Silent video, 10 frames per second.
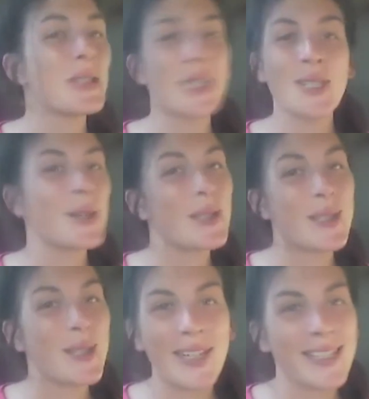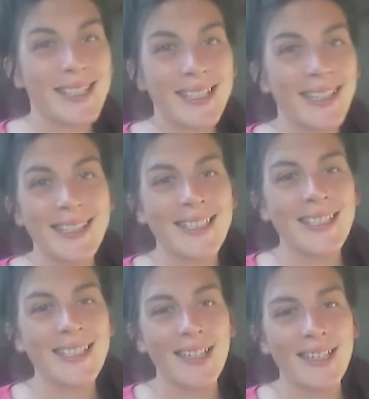which is not so easy
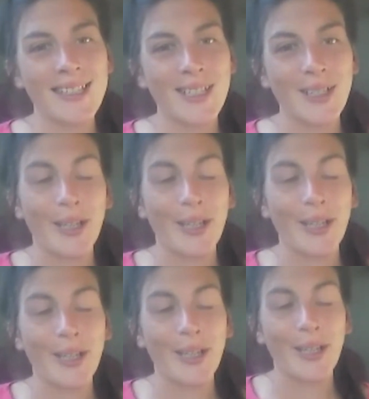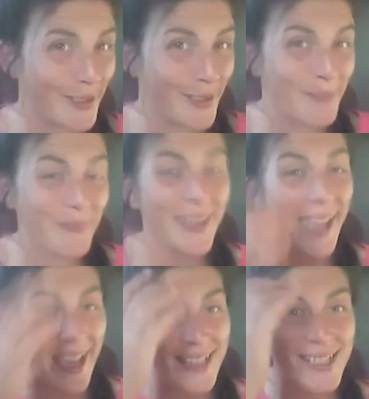to to to um,
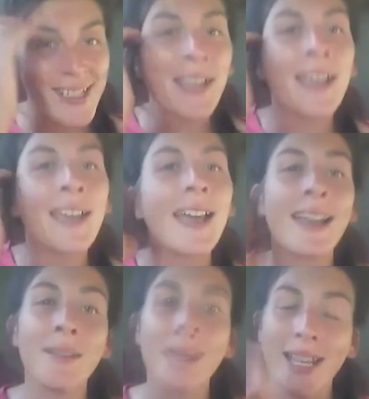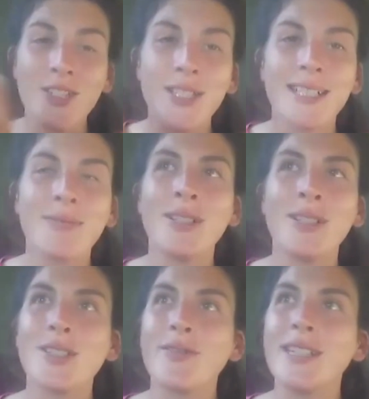catch. Uh, we actually did
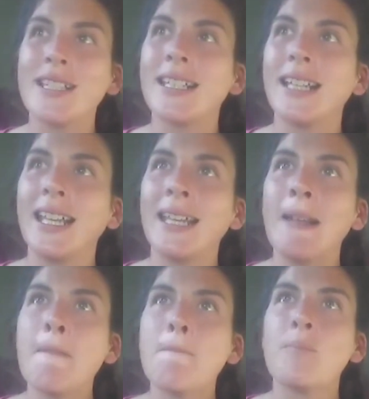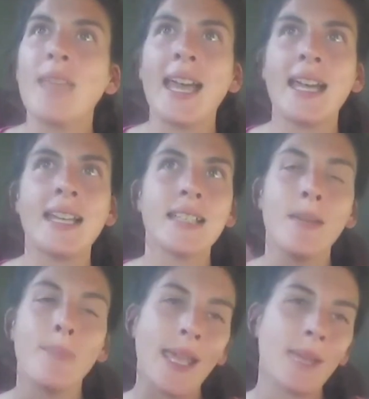one just recently that had
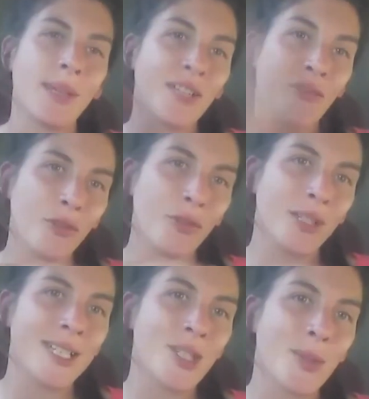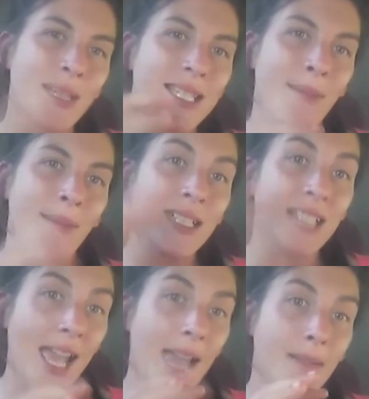a baby had fallen into a cement
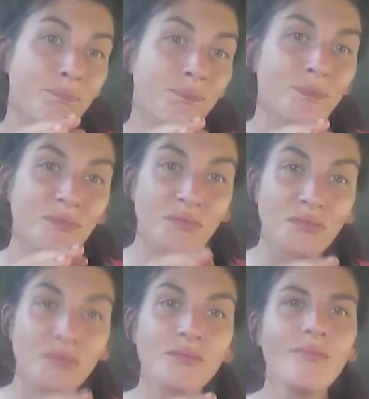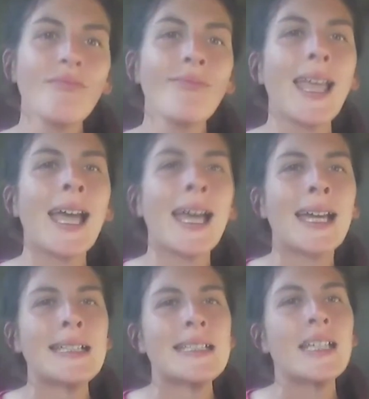dam
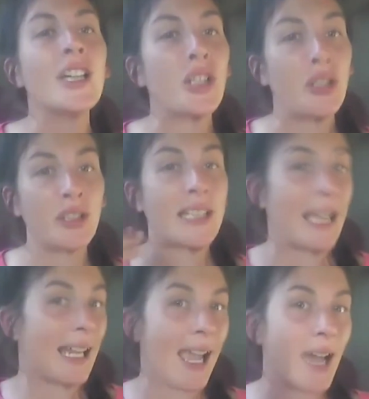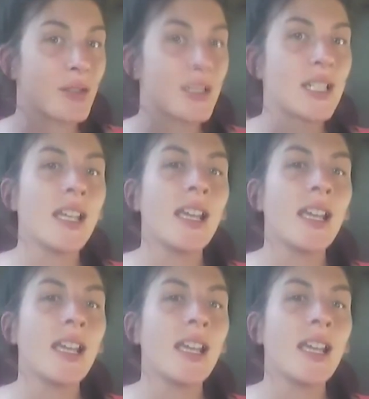and couldn't get out.